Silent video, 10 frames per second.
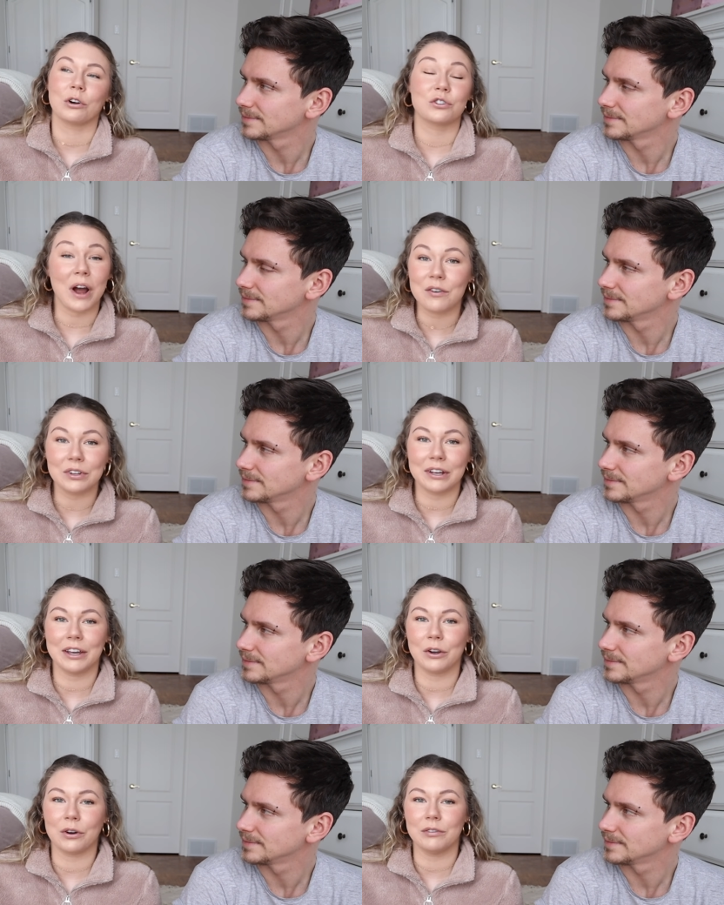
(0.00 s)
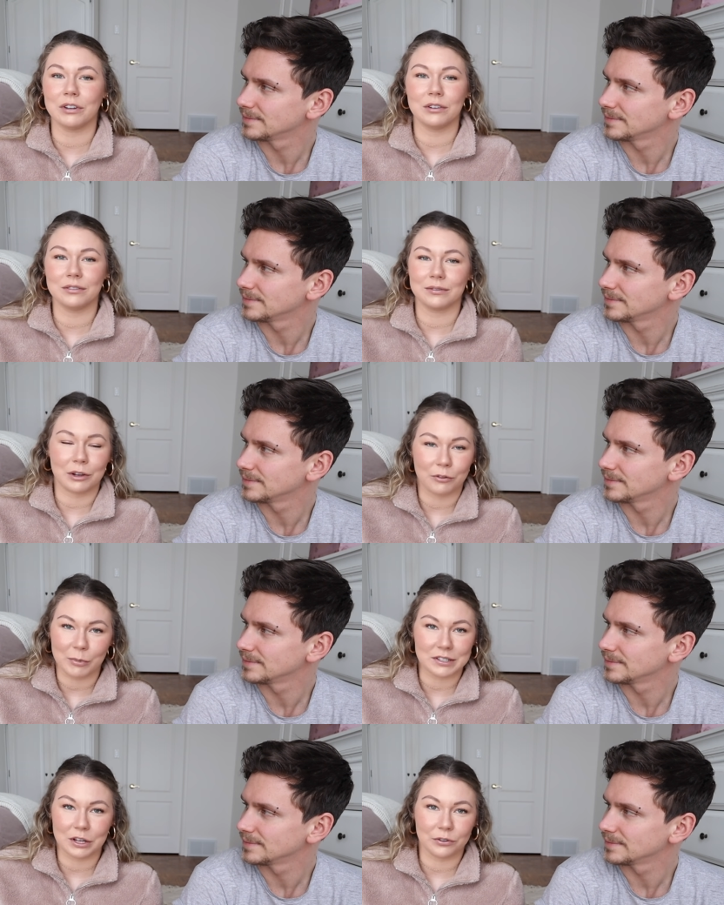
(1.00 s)
Speaker 1: or traveling, or even like for
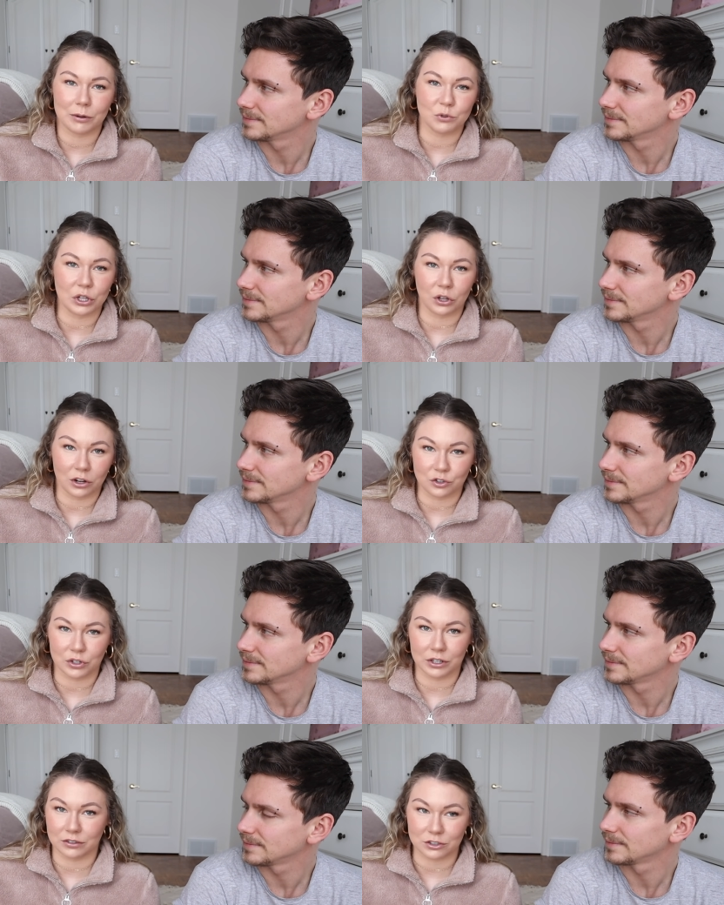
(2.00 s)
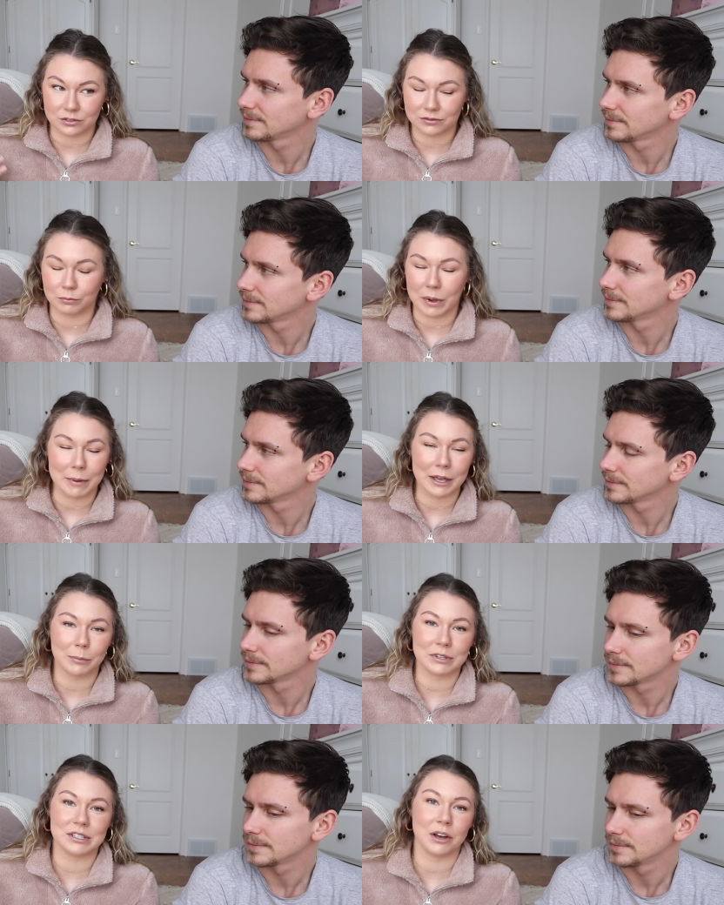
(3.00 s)
myself when I'm doing laundry or just my
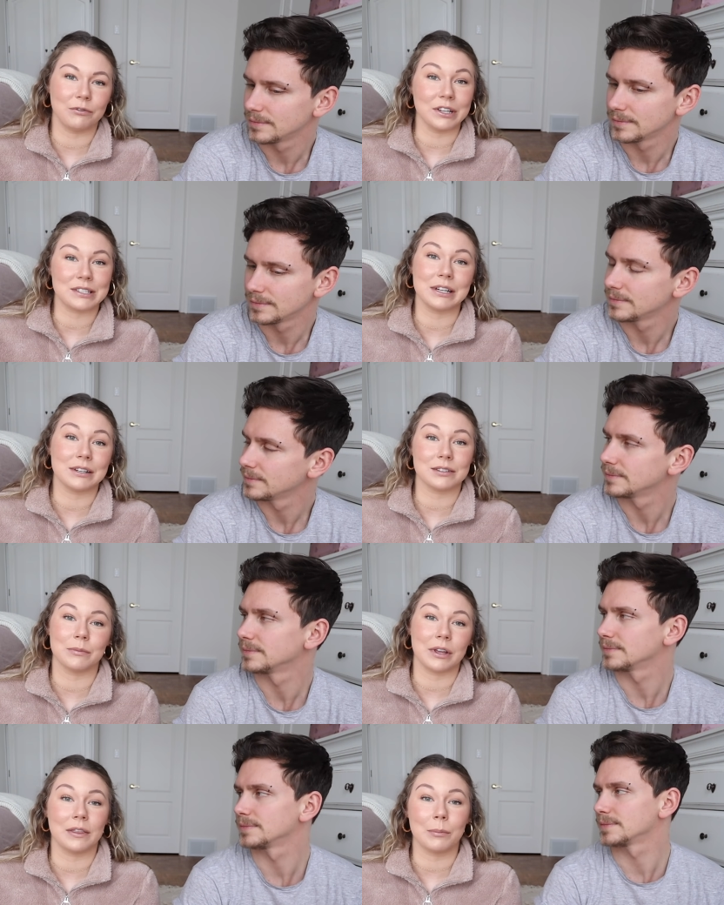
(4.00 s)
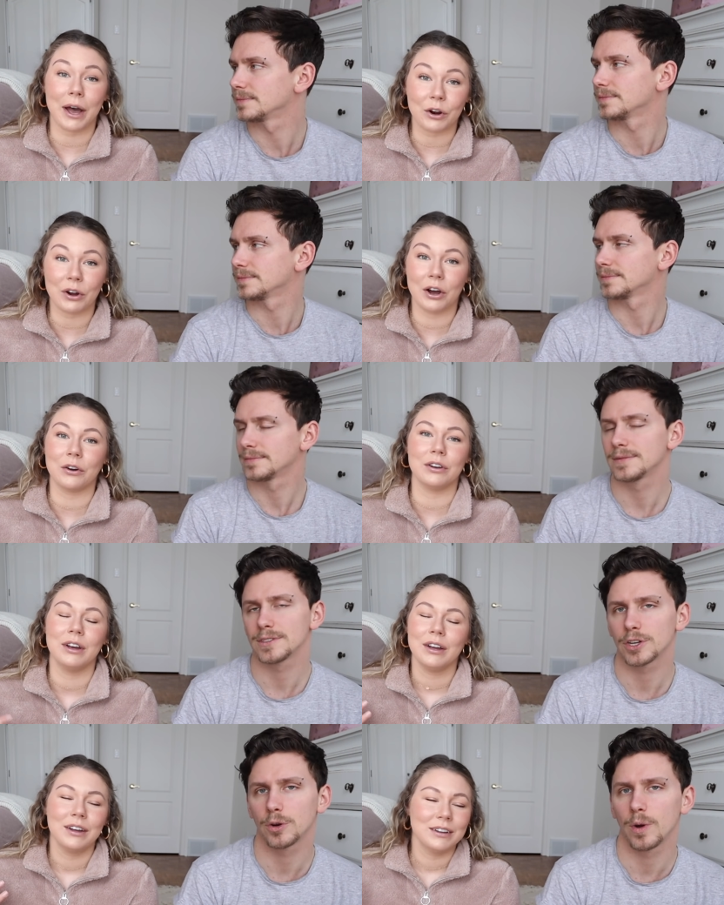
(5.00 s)
makeup and stuff, listening to something in the background.
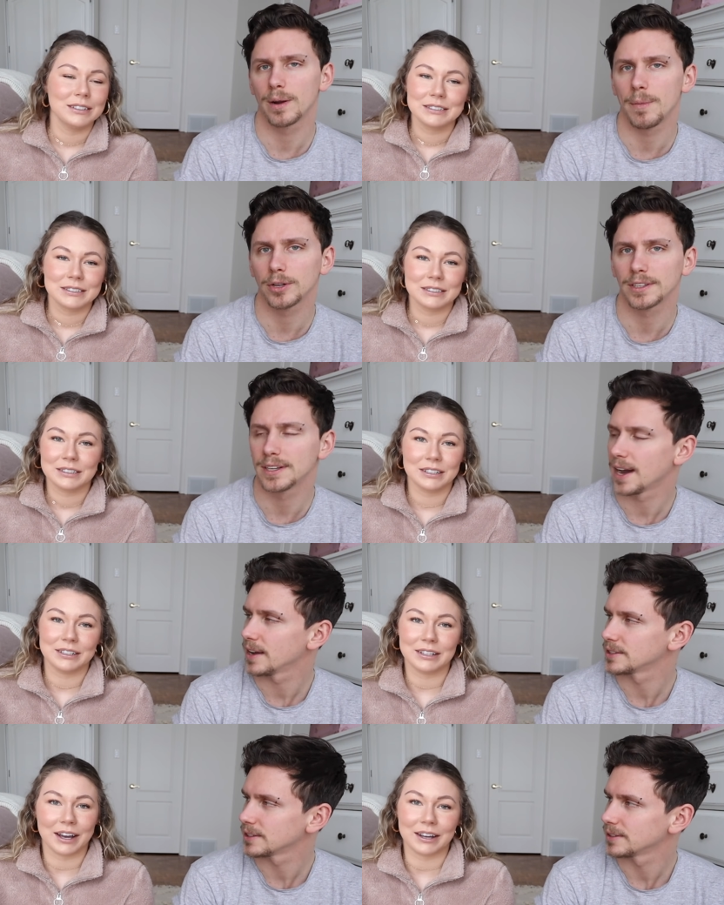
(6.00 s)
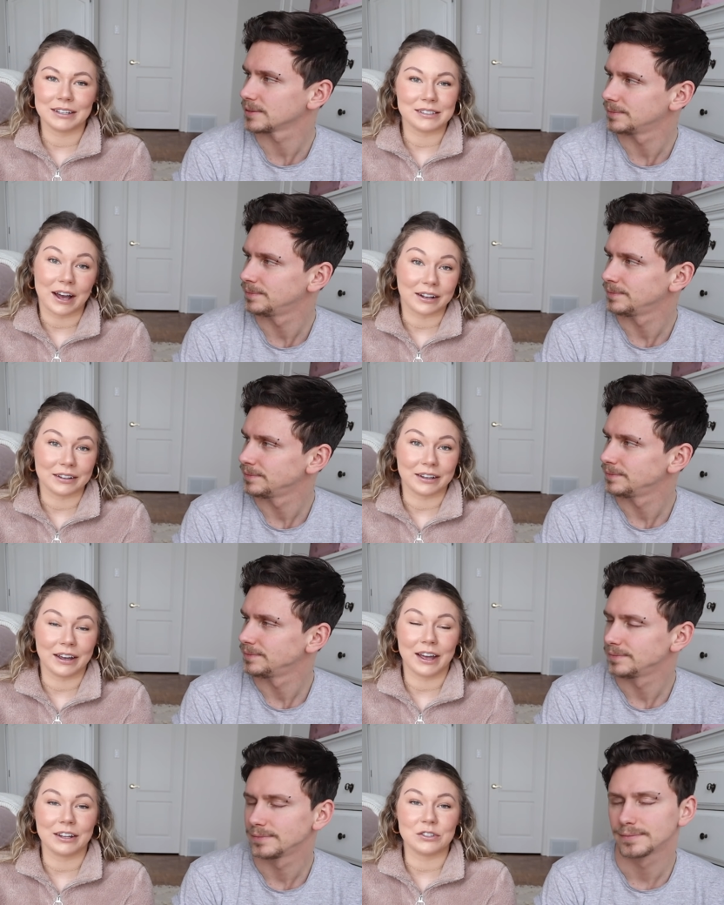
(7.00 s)
It's
Speaker 2: a good way to multitask.
Speaker 1: Yeah,
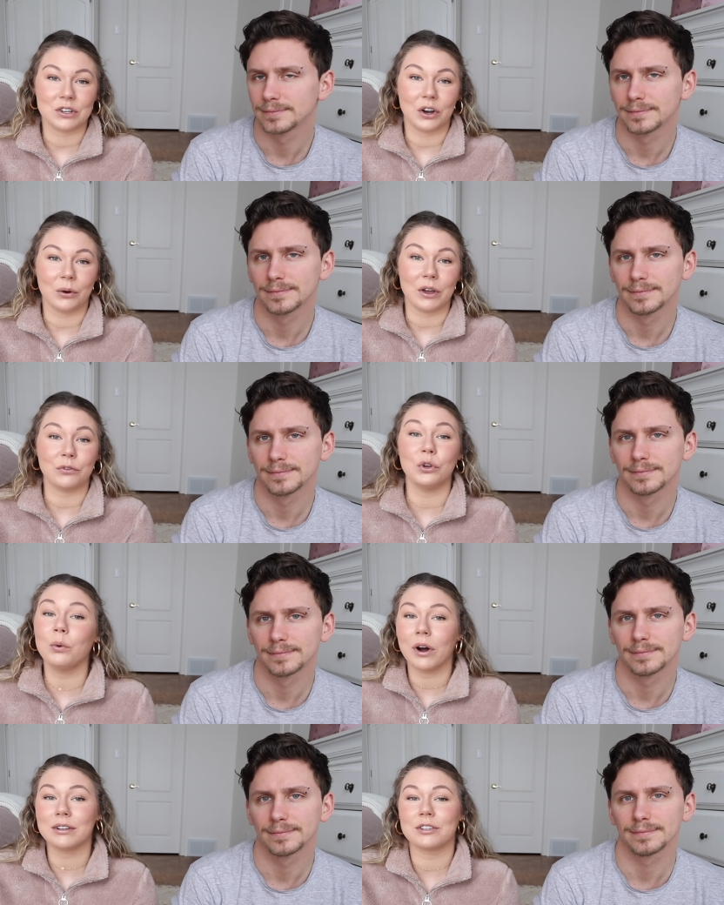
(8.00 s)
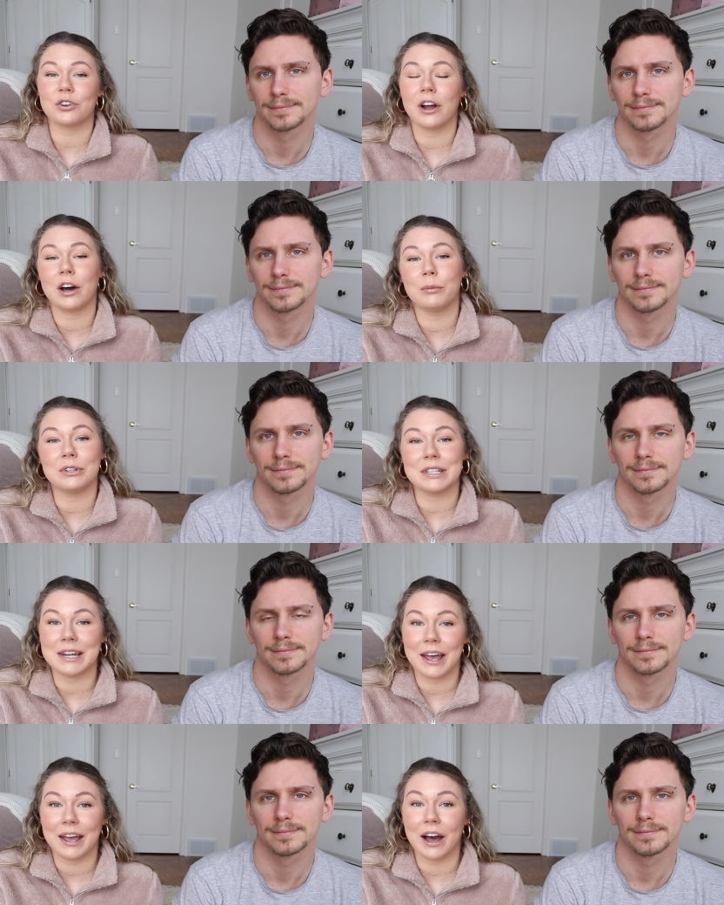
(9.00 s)
exactly. And so if you want to try Audible
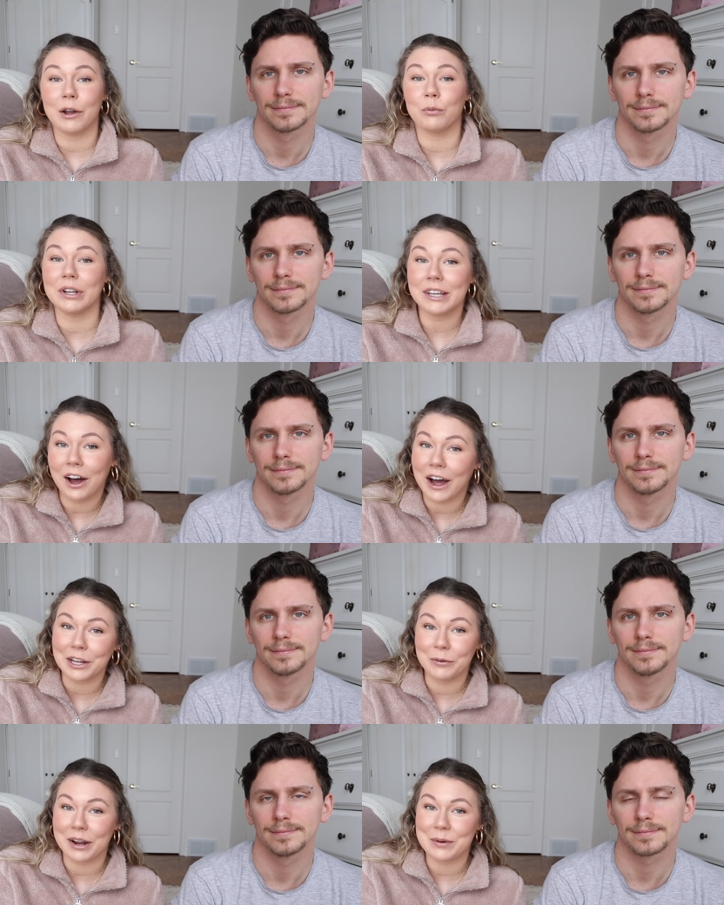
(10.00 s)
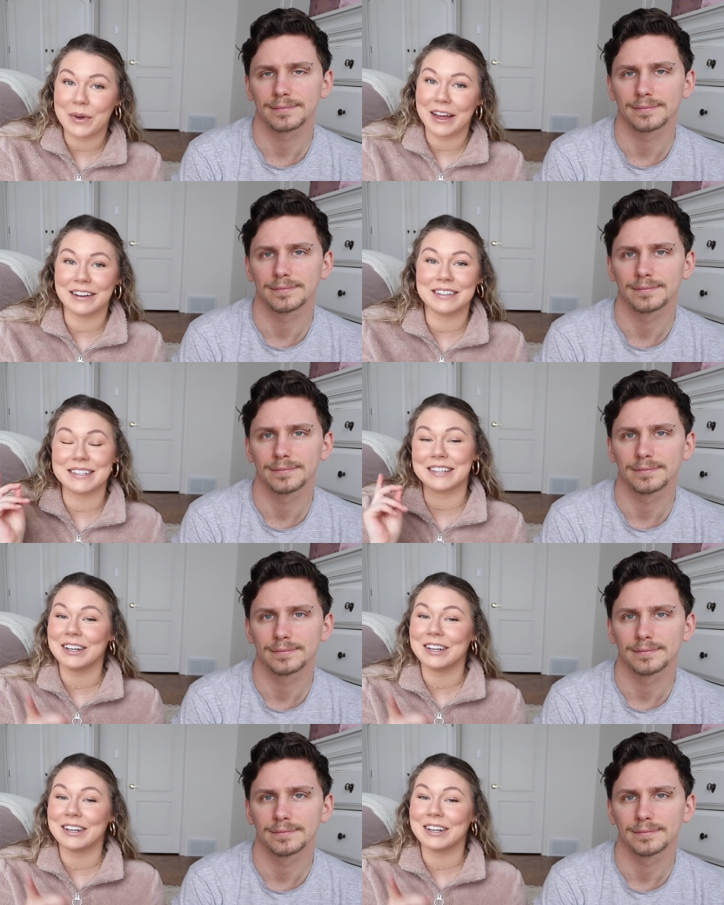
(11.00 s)
today, I really highly recommend To